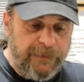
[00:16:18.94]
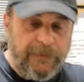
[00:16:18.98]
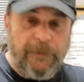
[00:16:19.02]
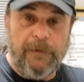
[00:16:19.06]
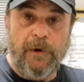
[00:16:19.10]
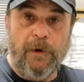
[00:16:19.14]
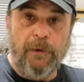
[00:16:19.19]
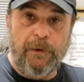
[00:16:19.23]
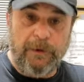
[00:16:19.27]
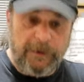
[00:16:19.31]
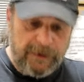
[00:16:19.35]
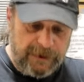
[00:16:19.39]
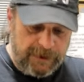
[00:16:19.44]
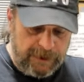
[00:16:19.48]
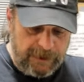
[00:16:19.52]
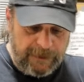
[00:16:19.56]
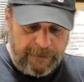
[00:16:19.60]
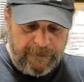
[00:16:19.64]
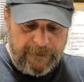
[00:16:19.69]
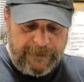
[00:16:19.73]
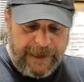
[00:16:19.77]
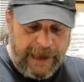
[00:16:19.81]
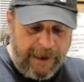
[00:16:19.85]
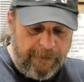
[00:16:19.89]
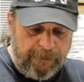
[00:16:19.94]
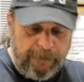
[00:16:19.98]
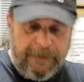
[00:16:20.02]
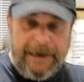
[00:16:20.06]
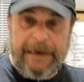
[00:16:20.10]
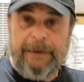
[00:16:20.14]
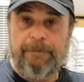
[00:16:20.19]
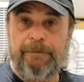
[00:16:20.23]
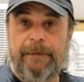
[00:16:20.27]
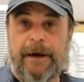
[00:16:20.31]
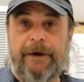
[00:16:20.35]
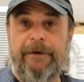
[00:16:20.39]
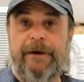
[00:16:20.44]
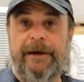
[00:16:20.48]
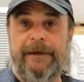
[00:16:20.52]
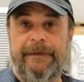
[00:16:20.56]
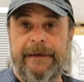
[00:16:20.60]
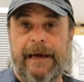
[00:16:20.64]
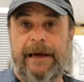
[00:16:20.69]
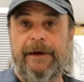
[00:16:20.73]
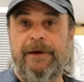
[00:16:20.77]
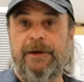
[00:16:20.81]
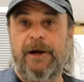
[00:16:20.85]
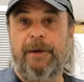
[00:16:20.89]
that main bearing,
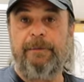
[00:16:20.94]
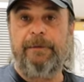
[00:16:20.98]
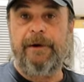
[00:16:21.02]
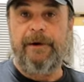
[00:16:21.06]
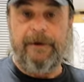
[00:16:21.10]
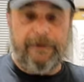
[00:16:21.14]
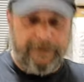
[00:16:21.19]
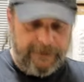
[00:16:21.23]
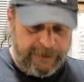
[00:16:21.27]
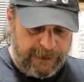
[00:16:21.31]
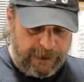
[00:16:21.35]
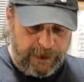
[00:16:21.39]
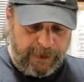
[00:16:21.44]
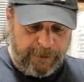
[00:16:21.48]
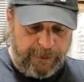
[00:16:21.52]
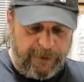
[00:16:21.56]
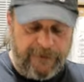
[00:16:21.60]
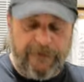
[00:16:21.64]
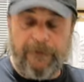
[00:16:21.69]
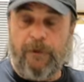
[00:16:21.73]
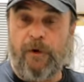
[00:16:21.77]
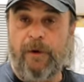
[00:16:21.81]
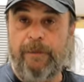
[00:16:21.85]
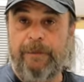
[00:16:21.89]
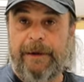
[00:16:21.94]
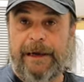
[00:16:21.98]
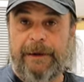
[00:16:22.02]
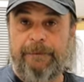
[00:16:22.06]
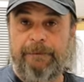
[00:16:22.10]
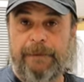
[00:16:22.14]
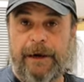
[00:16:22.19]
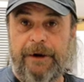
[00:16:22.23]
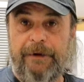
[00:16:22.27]
the number four main